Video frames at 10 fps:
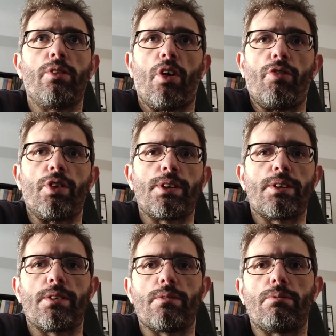
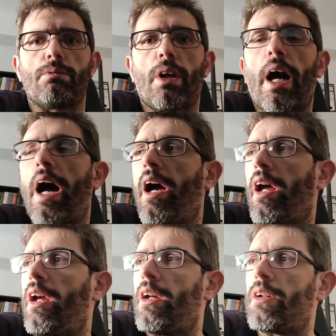novels
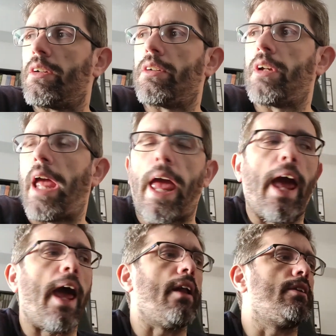I
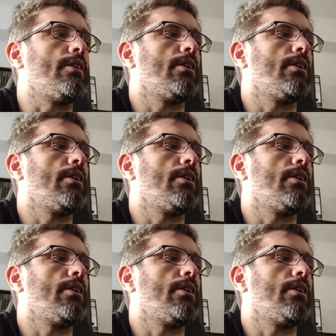had